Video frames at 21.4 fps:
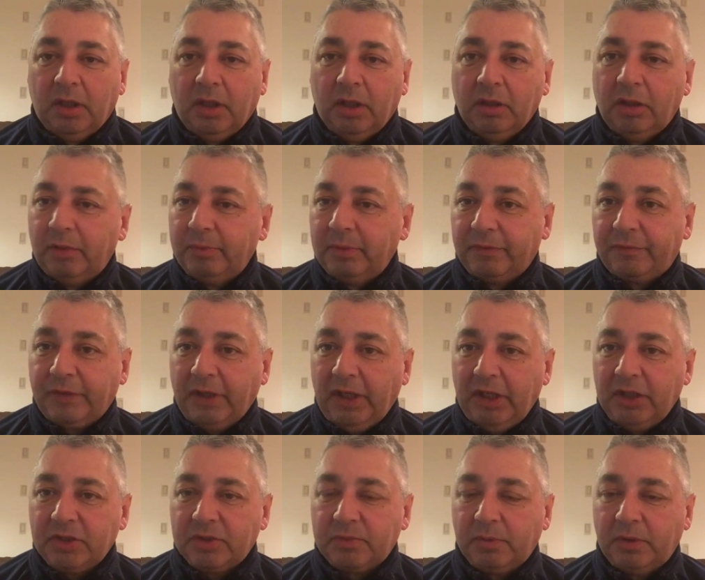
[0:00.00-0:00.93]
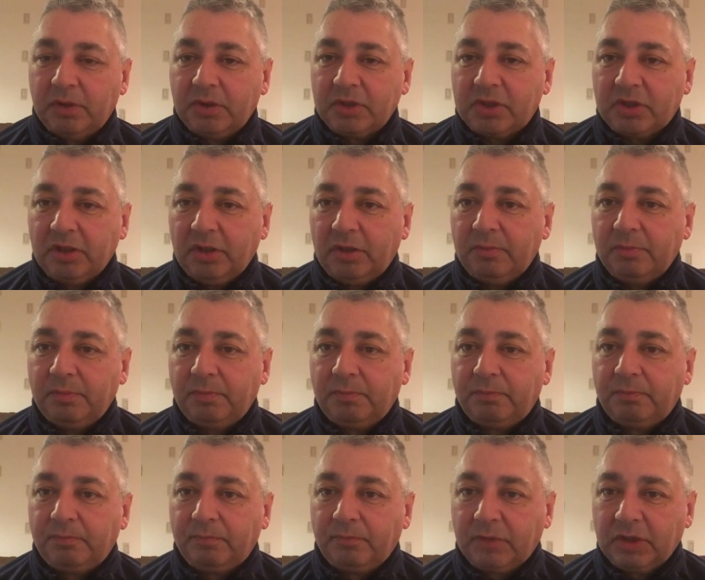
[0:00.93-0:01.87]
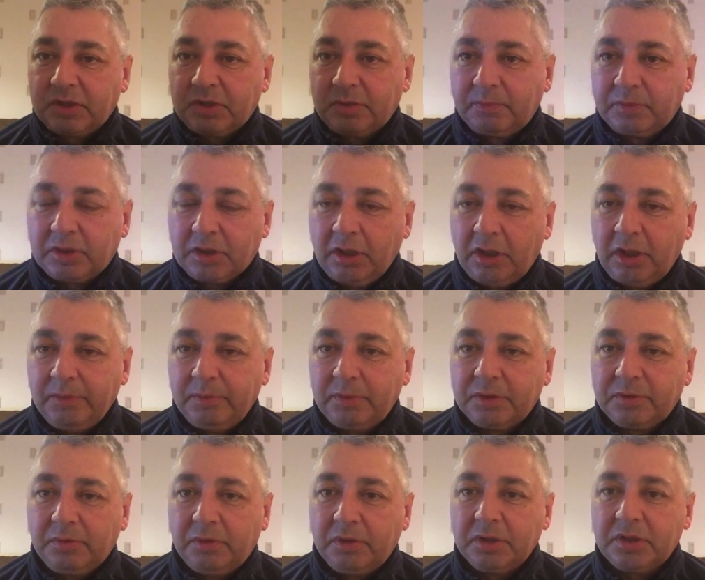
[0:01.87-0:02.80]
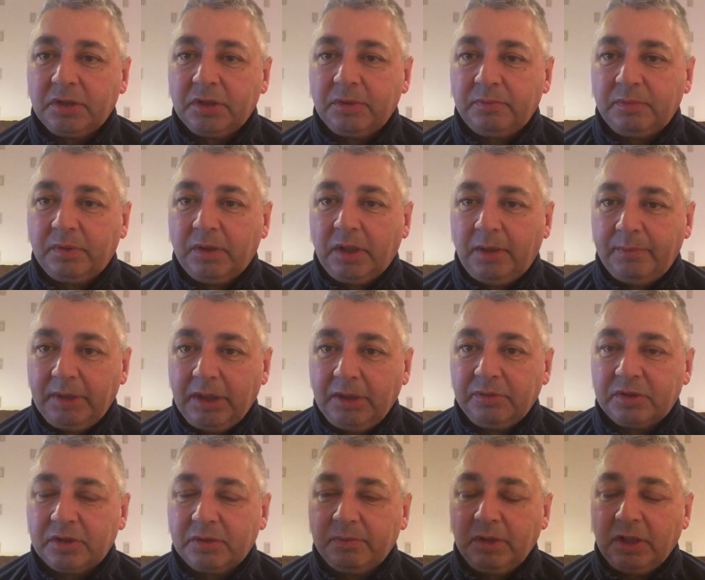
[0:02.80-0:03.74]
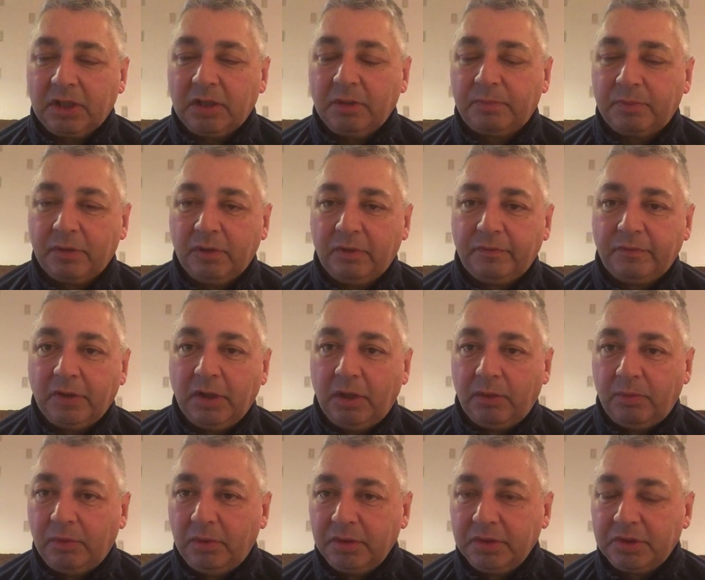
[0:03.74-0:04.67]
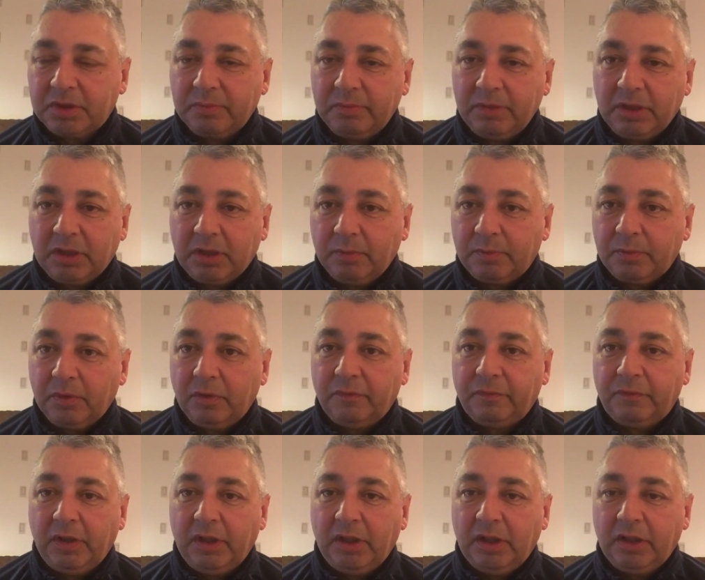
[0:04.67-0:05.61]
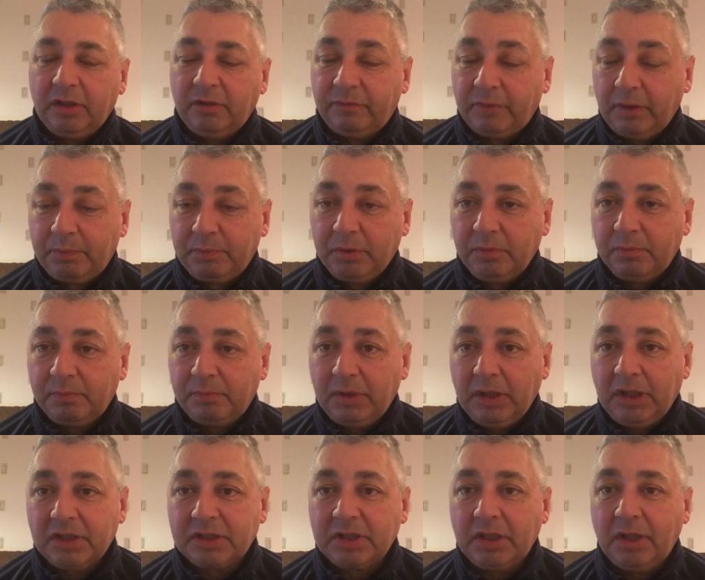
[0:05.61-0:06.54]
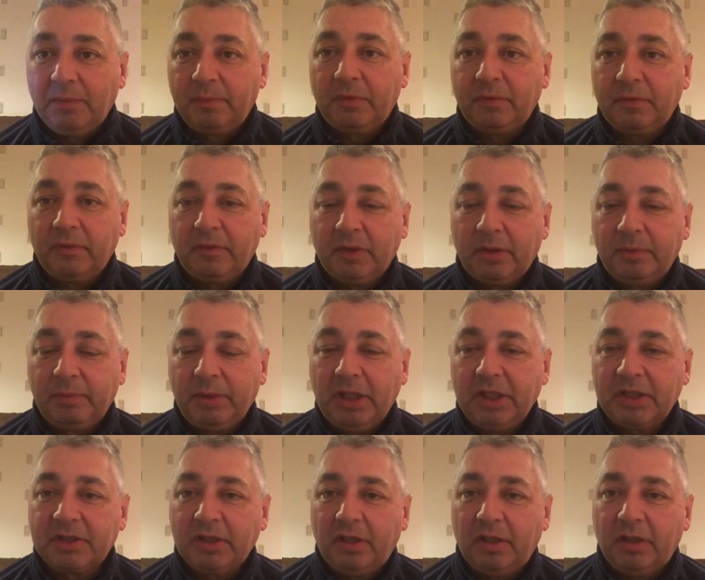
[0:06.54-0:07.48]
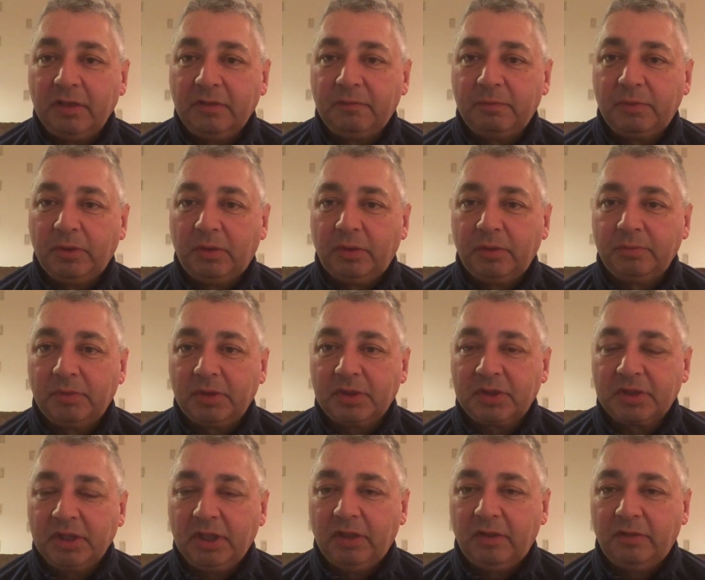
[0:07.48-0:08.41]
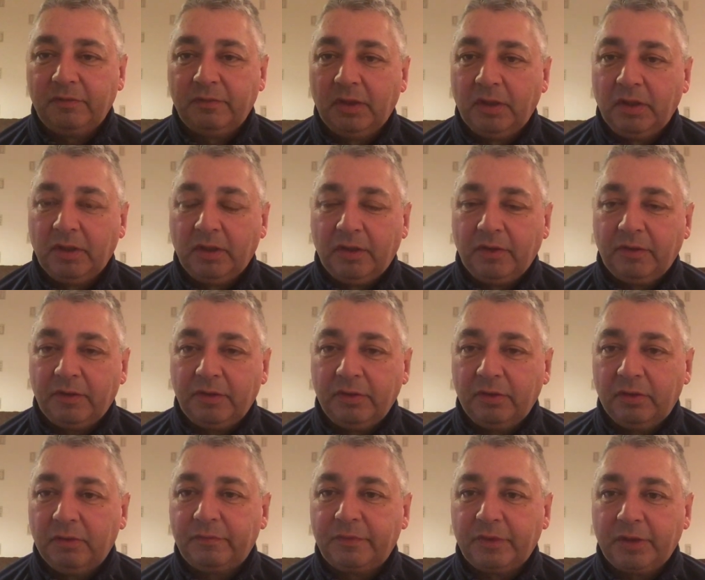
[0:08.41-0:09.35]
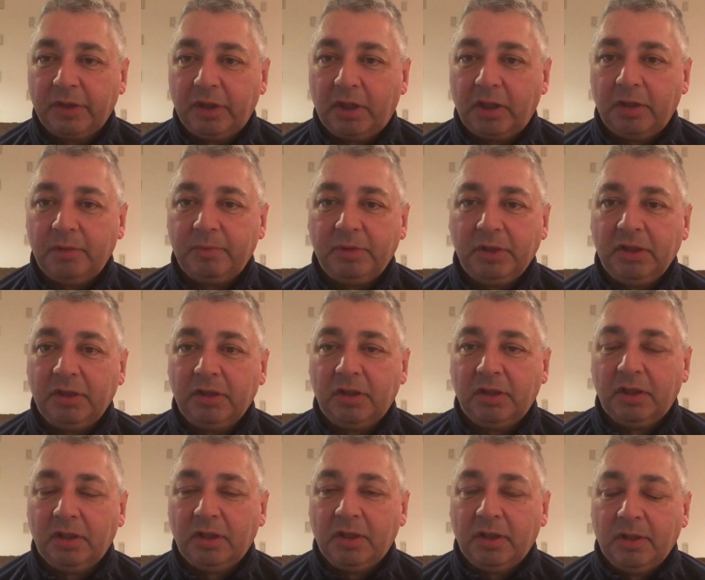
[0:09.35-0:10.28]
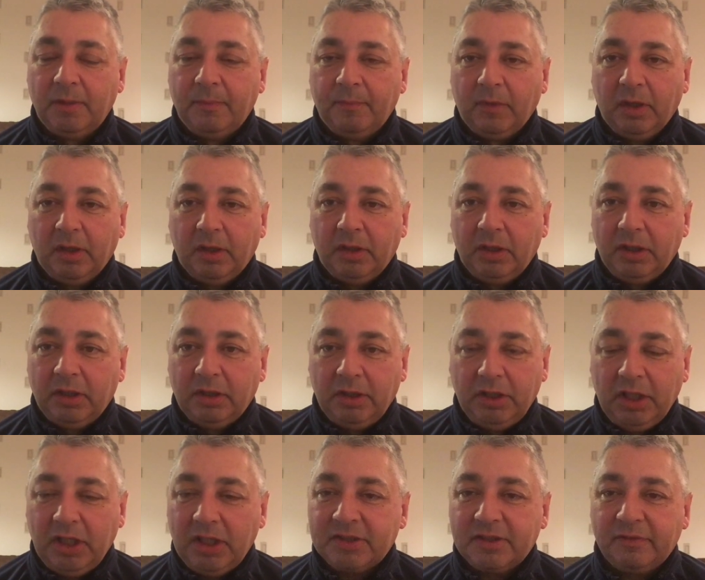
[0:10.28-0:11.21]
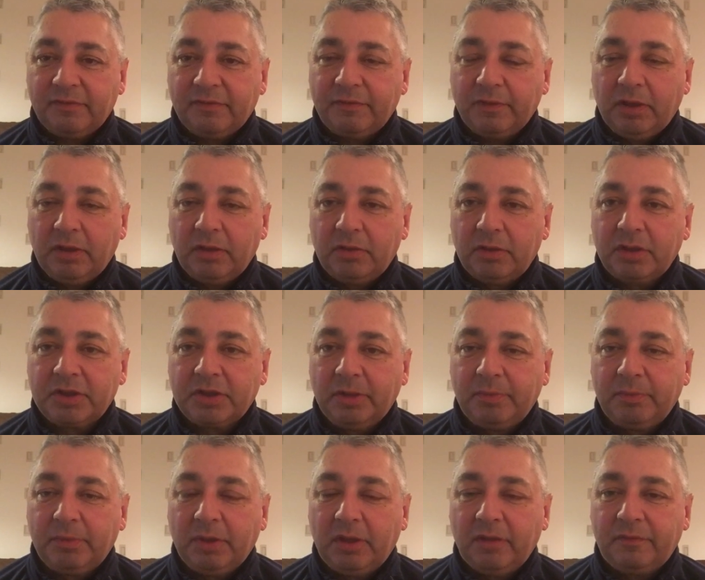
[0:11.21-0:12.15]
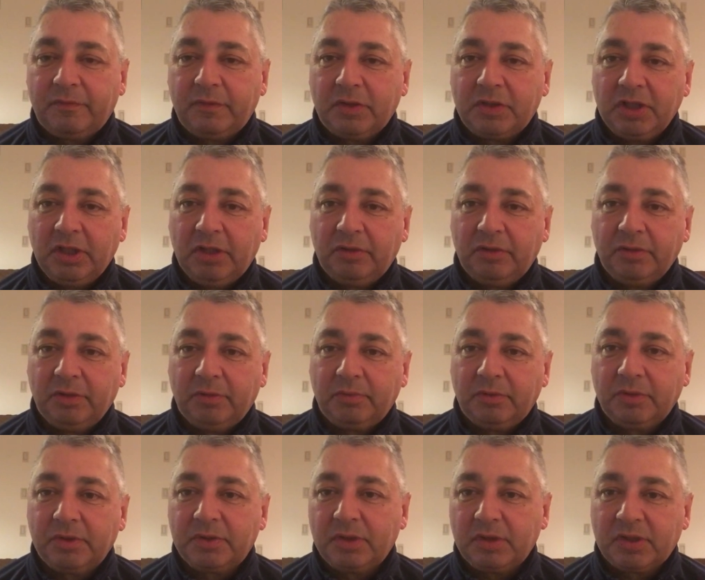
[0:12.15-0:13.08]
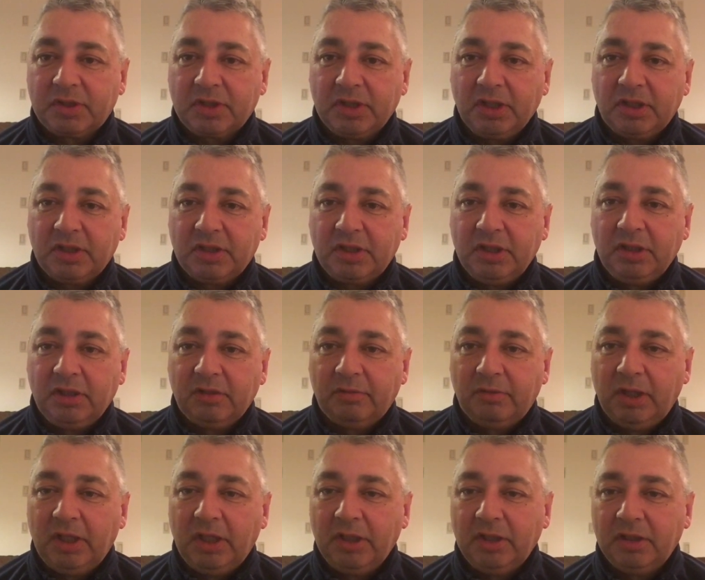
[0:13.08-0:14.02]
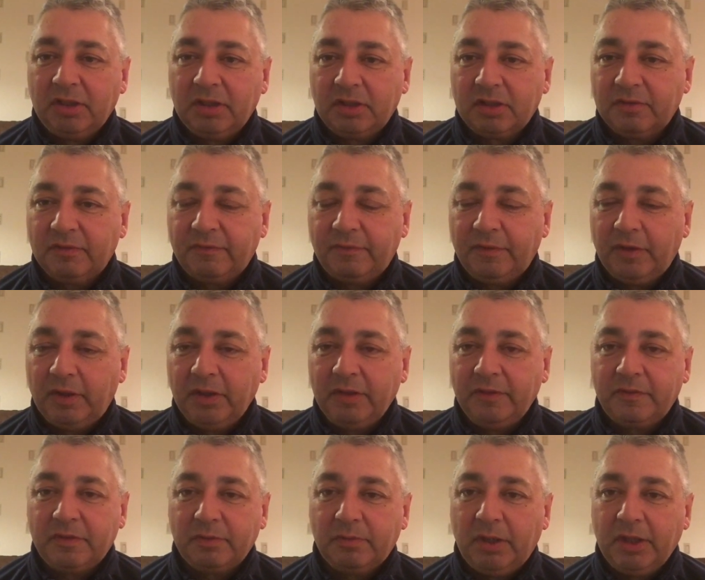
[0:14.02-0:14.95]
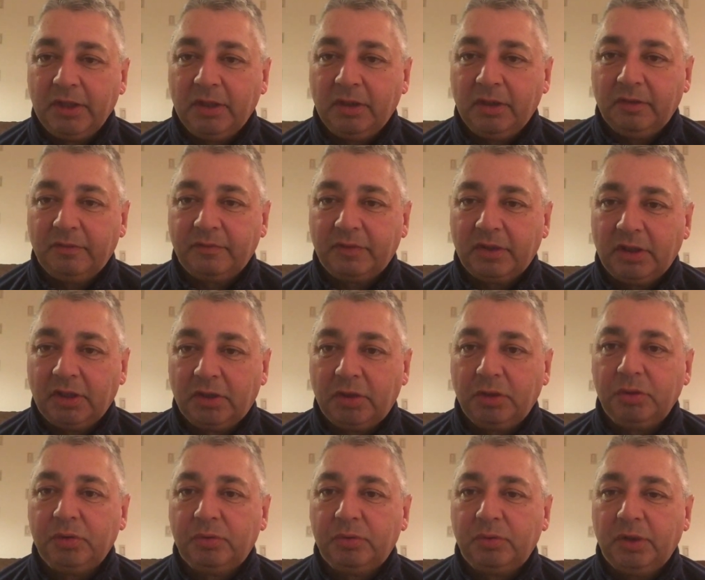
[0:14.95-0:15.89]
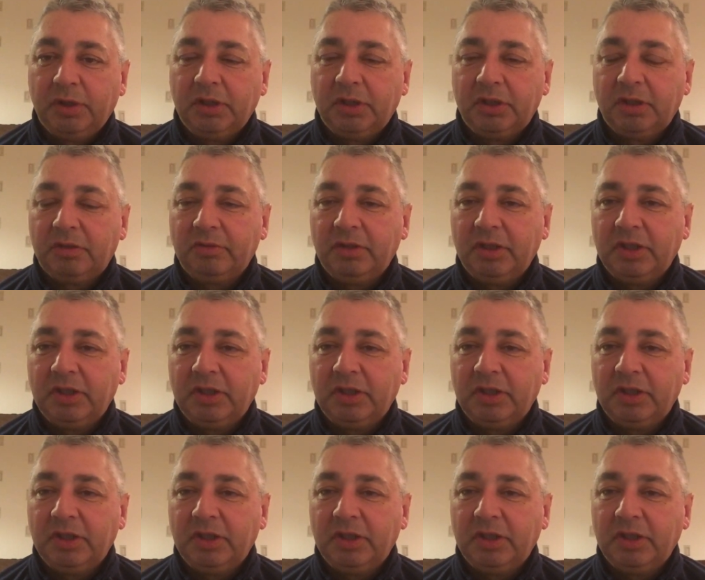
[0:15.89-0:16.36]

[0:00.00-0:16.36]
A lot of my friends watch them. The subscribers watch them. I'm out to make a profit. I want to make a profit. And if I put bets up, they're bets that I've put on myself. They're not for Arbin. Yes, if a horse I back for Cheltenham goes from 16-1 to 5-1 after a good win in a